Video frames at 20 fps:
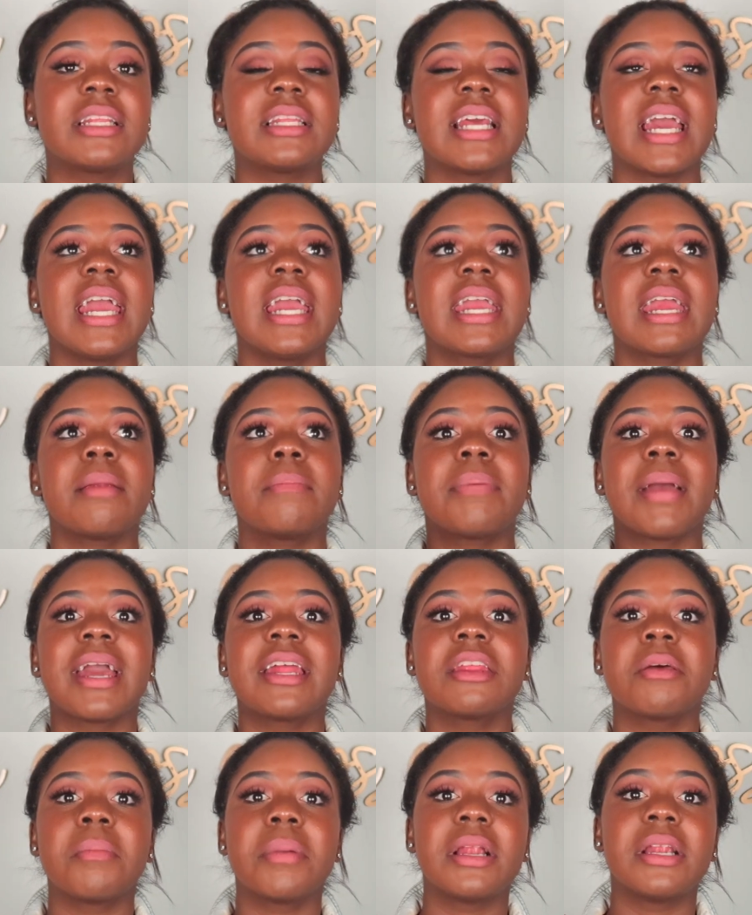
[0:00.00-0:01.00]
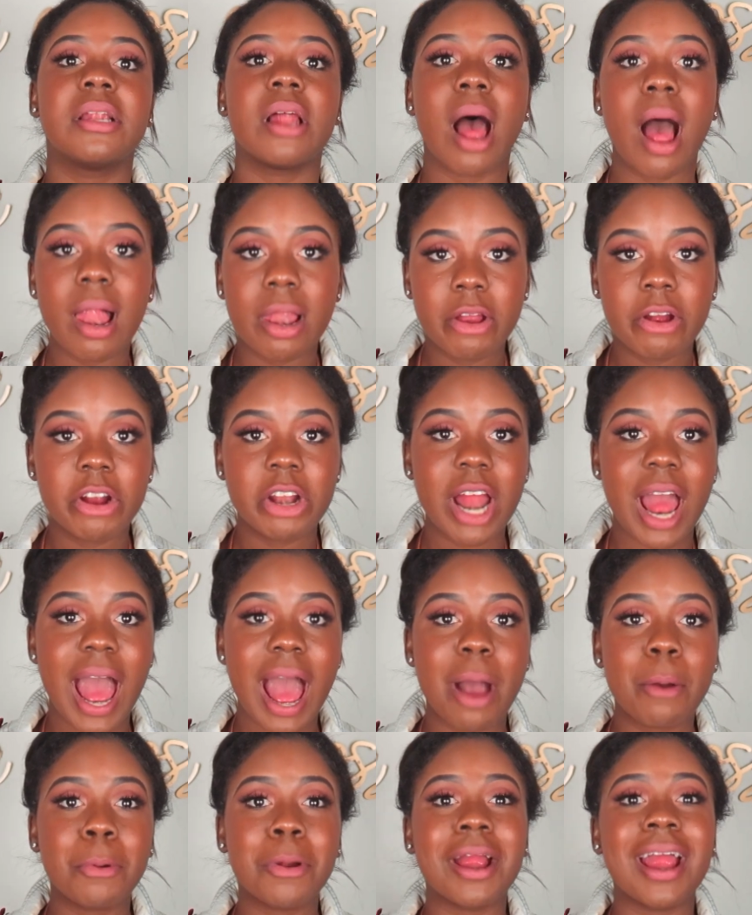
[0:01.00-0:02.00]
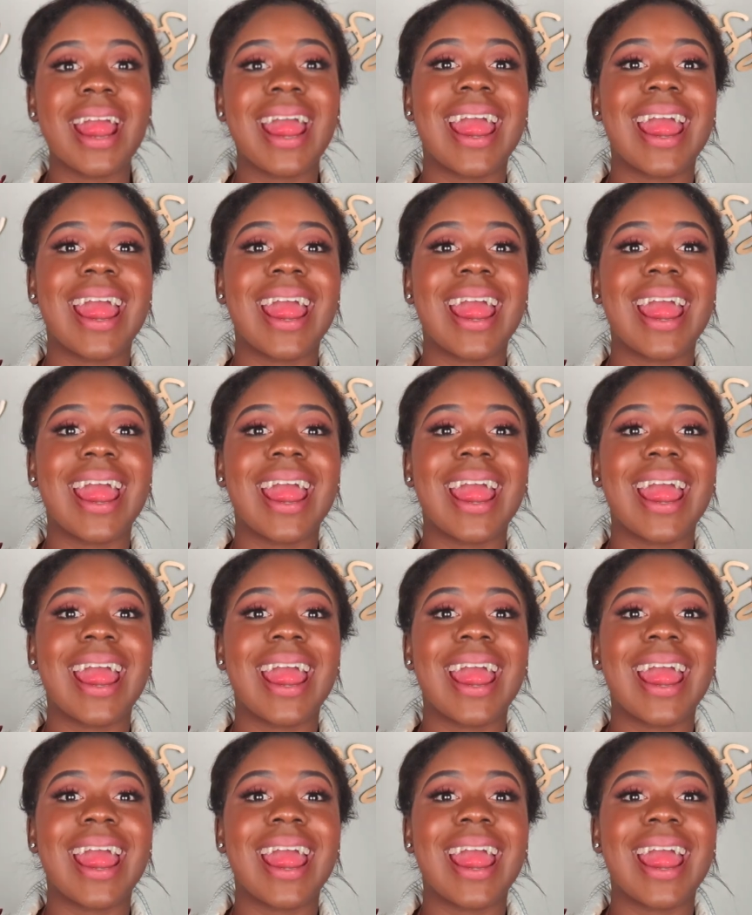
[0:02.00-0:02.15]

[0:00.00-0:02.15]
they can pay them $1 an hour,